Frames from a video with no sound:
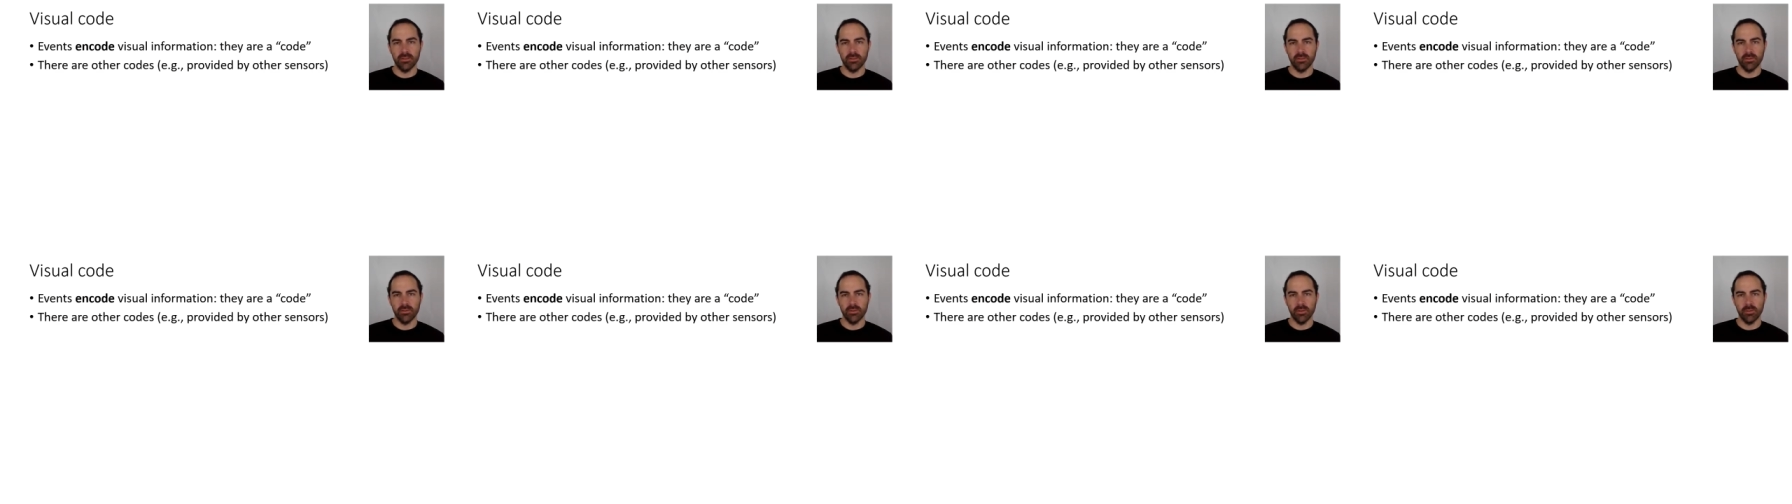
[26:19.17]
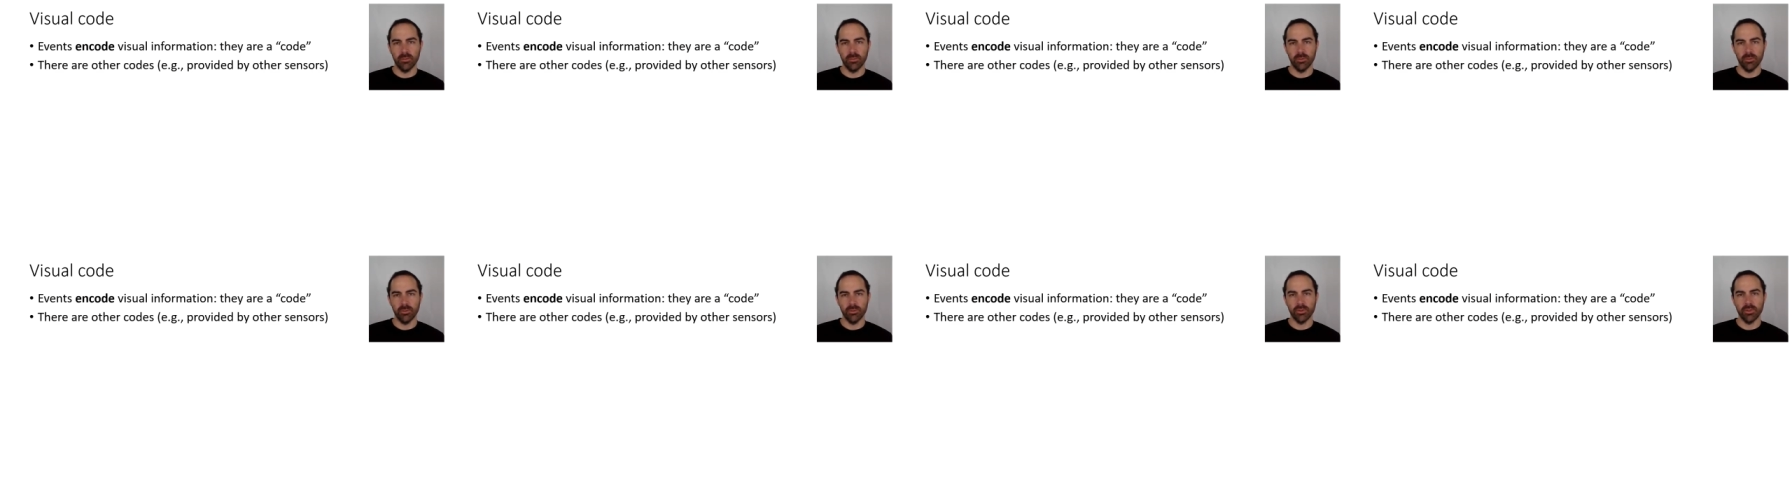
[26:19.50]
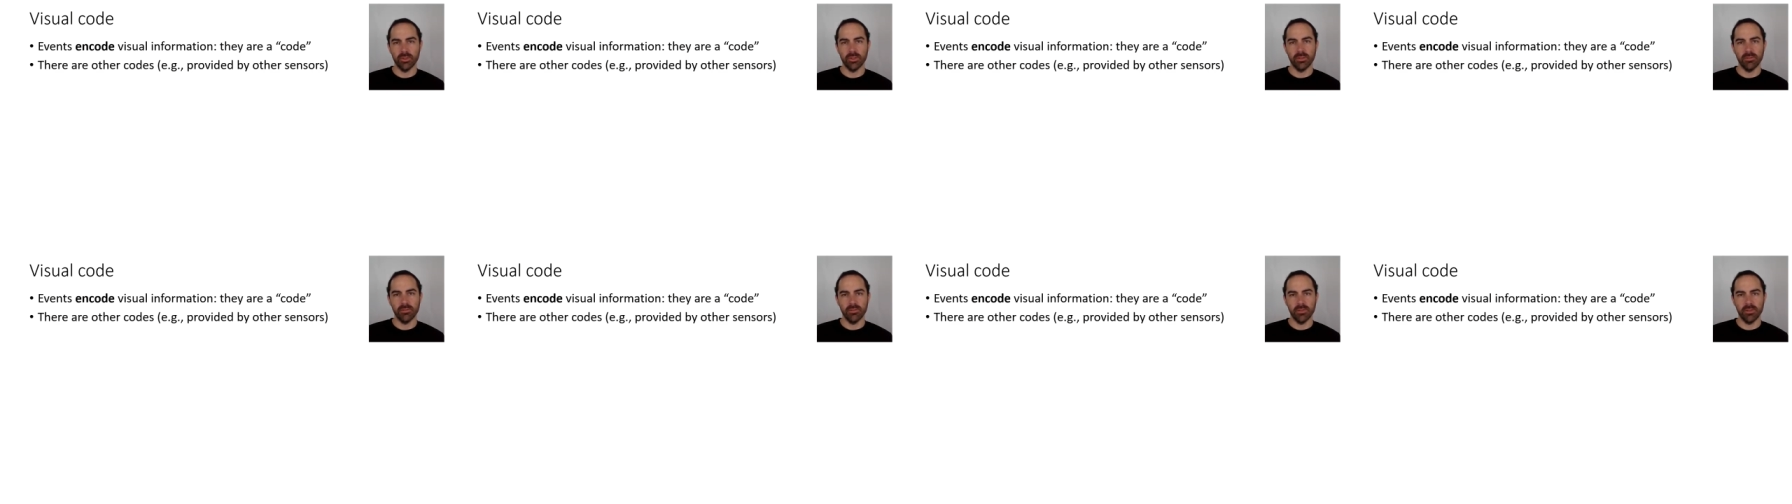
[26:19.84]
so they produce
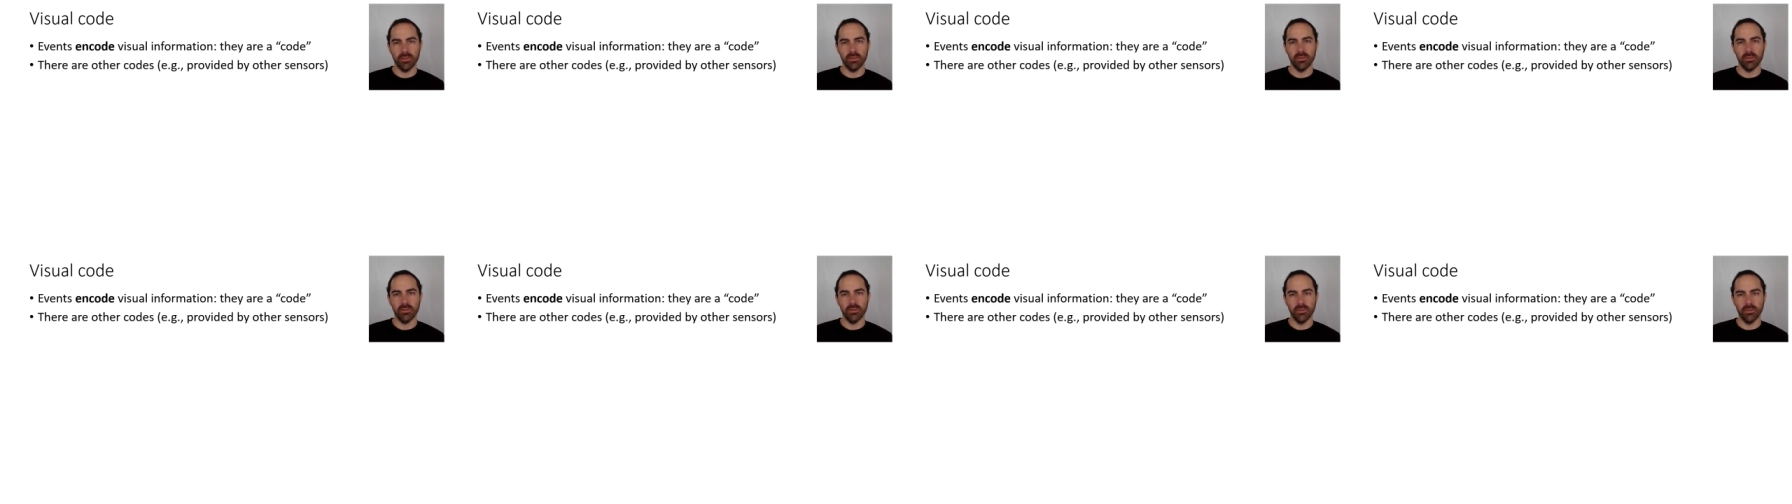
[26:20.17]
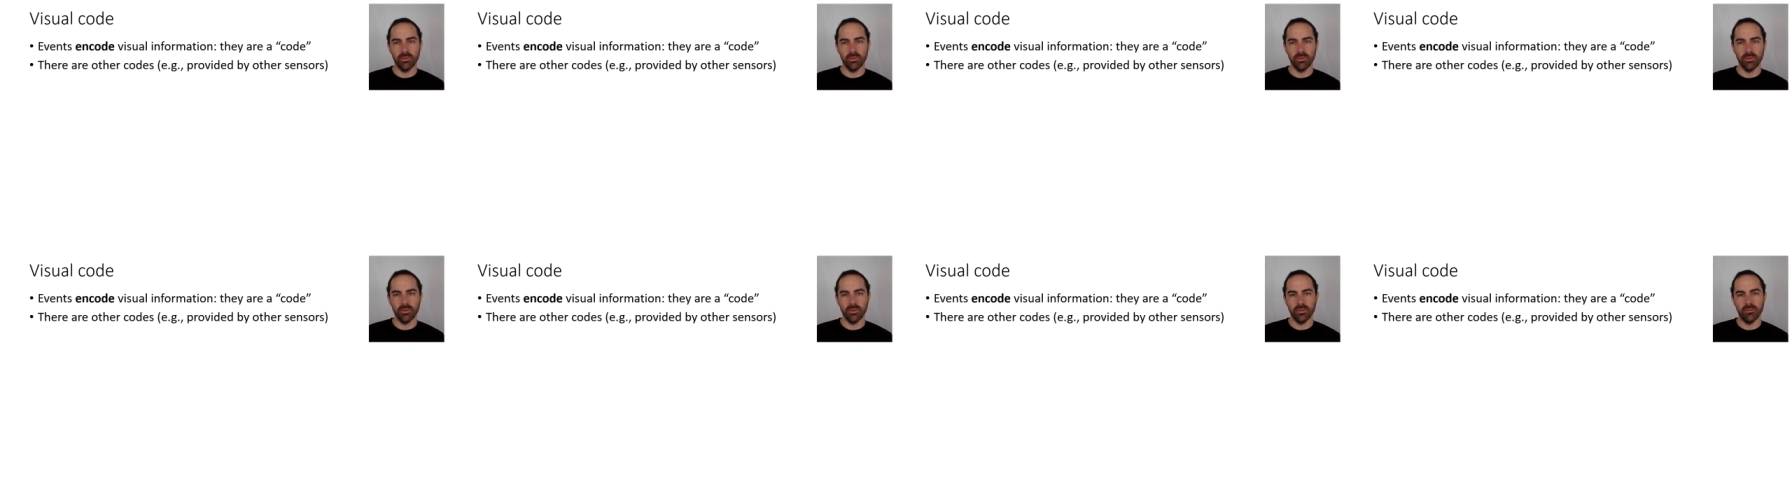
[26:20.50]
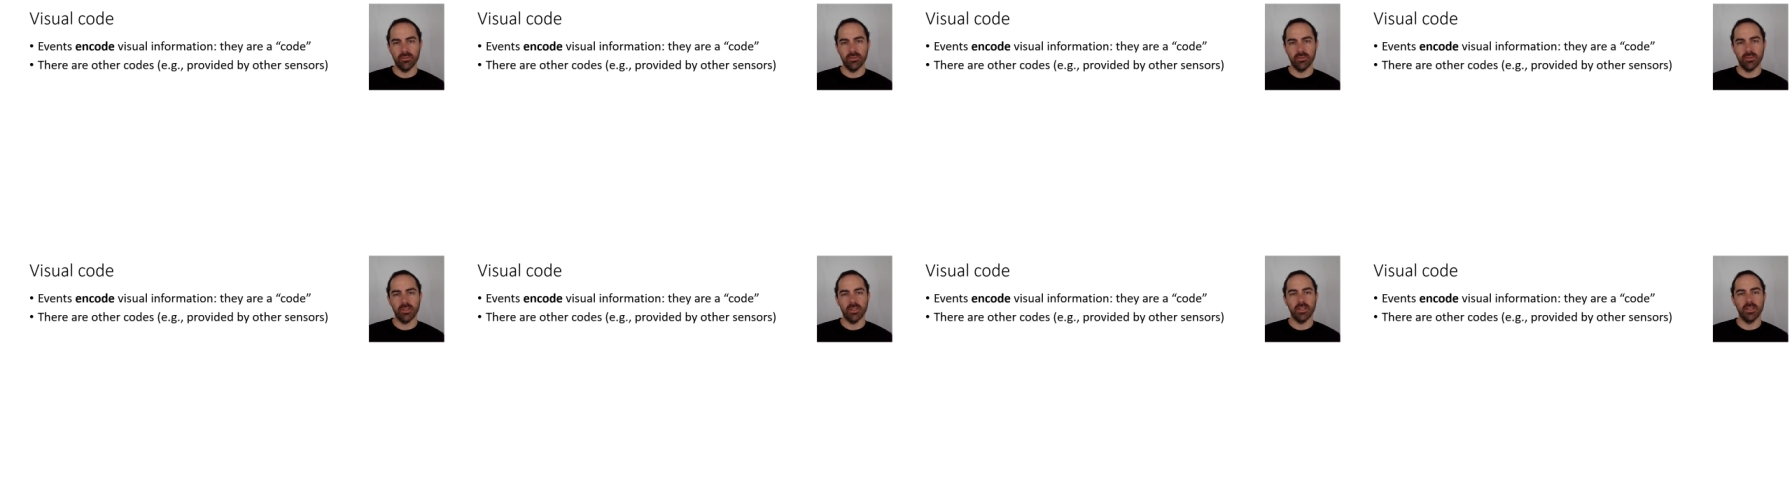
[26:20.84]
a different code of
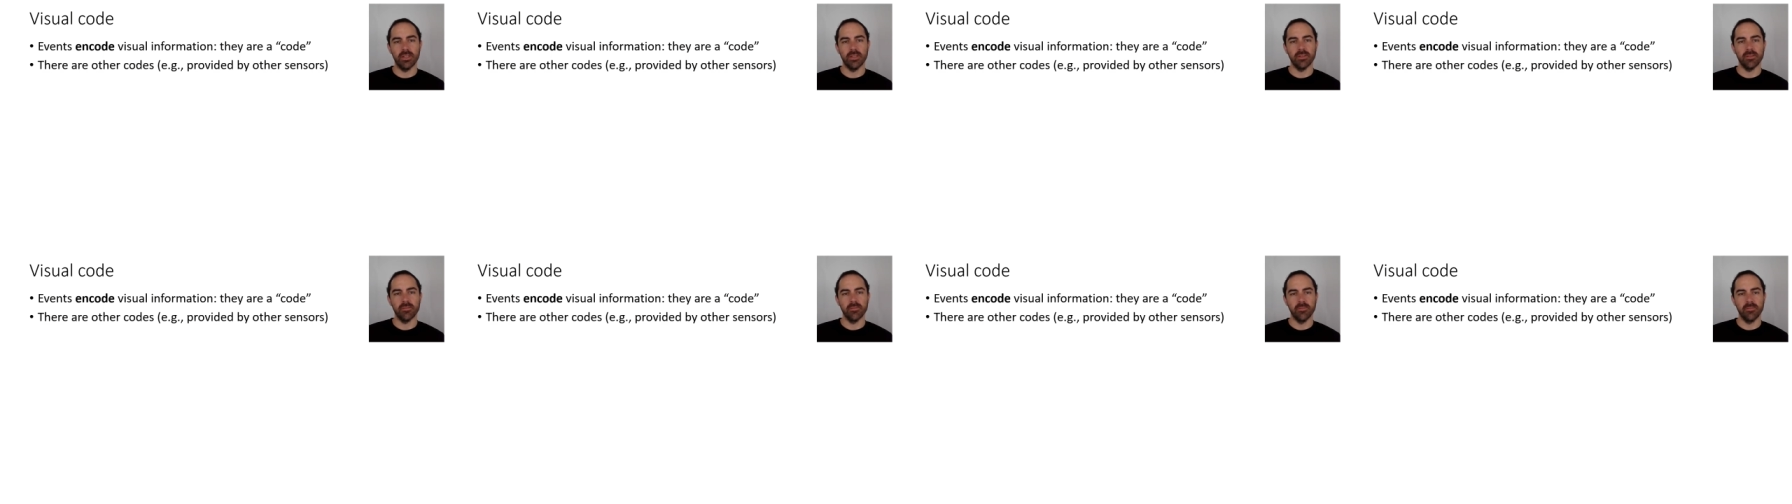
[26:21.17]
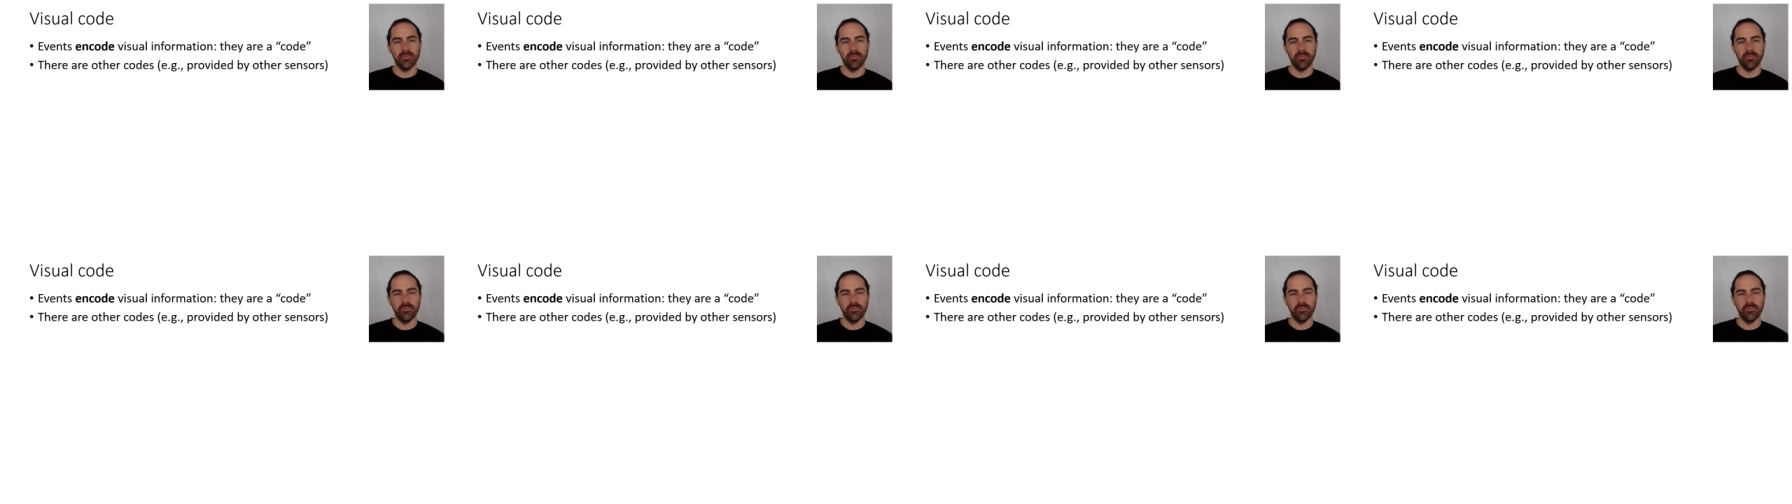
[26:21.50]
the light.